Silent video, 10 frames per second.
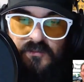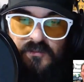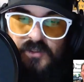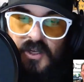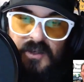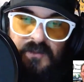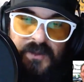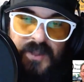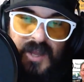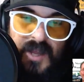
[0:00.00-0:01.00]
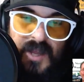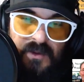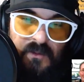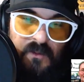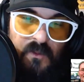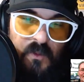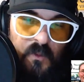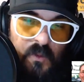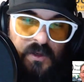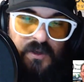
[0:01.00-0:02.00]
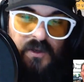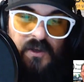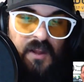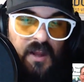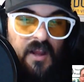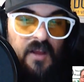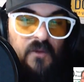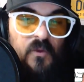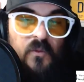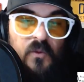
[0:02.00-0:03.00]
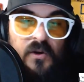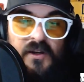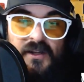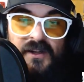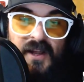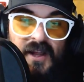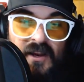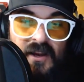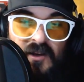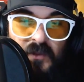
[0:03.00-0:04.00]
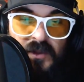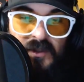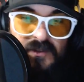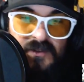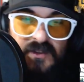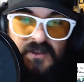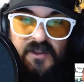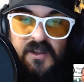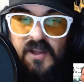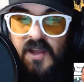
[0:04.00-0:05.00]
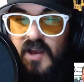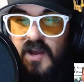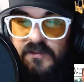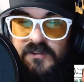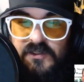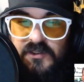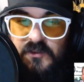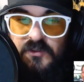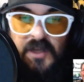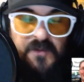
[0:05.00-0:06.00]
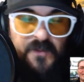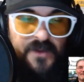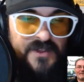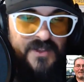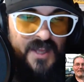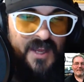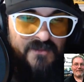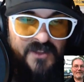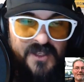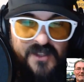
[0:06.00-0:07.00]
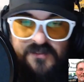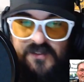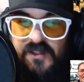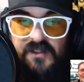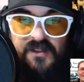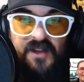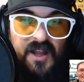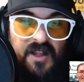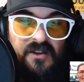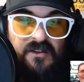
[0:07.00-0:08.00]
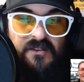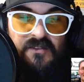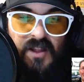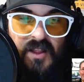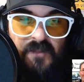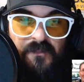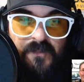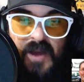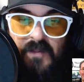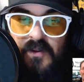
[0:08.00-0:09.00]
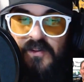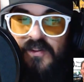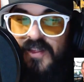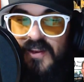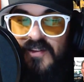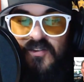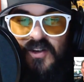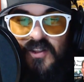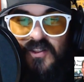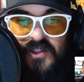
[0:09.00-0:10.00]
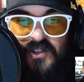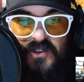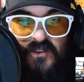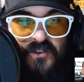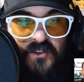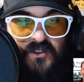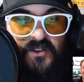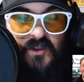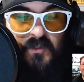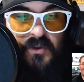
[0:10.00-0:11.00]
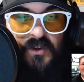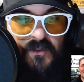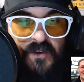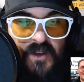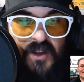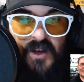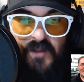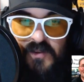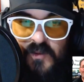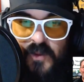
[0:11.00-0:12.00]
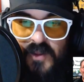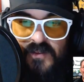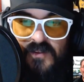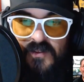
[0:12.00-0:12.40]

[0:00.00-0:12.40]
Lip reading: John Be Happy Woodworking and Honeybees. How much of your shop space do you have left? And I'll pop onto that. Is there anything you're looking to put in an empty space?